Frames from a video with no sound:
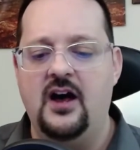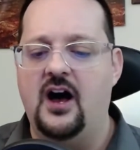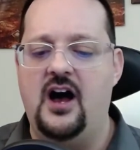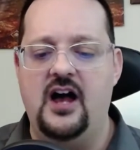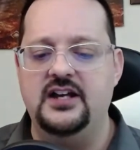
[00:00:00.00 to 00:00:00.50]

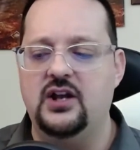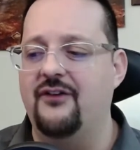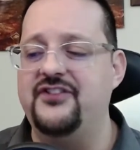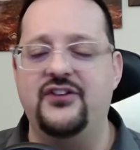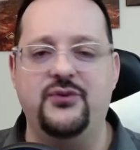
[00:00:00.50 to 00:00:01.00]

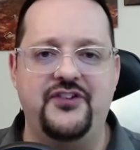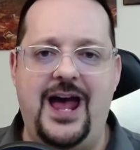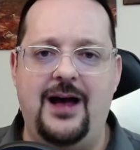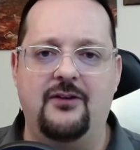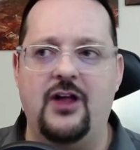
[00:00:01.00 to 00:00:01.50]
If this was
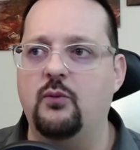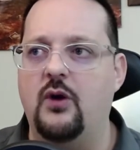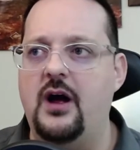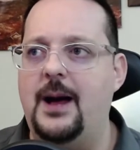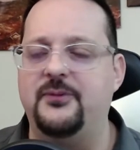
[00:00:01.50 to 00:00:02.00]
like
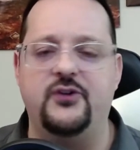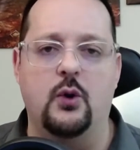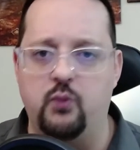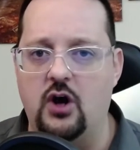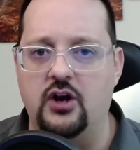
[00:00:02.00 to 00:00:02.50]

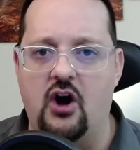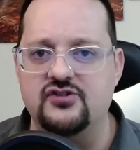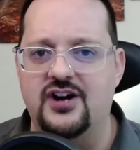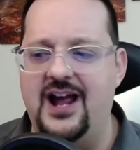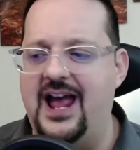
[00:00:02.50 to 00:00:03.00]
episode
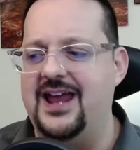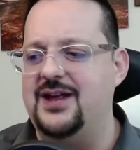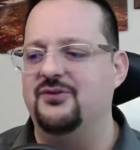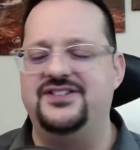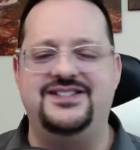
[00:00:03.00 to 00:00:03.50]
100 and
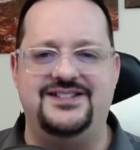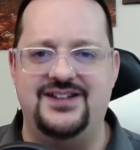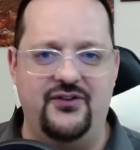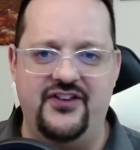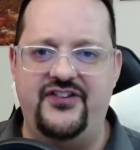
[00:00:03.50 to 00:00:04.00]
it was
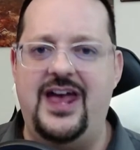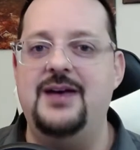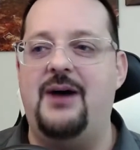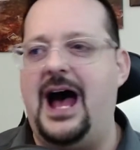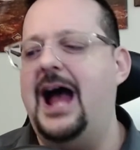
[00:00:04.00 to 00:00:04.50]
still the
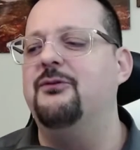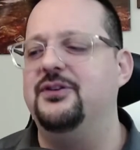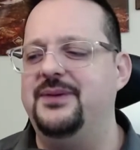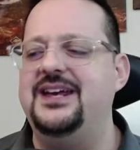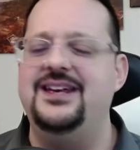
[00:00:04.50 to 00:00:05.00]
same, I
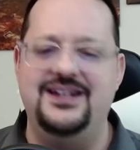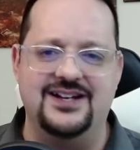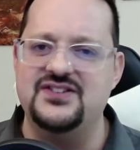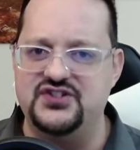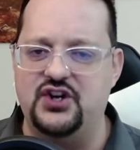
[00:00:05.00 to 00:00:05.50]
would be
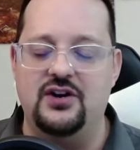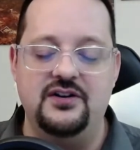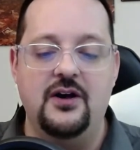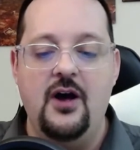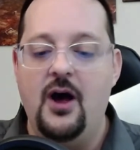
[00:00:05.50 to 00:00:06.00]
concerned.
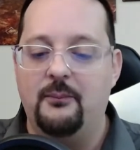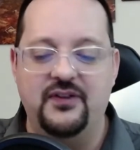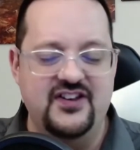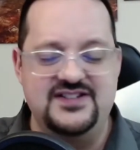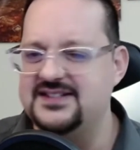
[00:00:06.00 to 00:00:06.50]

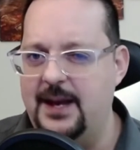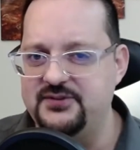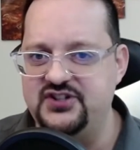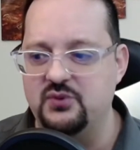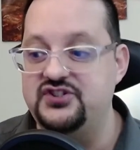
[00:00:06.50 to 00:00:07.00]
But this is
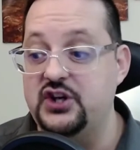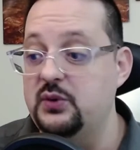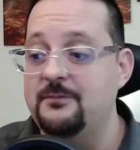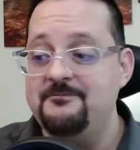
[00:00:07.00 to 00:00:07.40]
episode 2,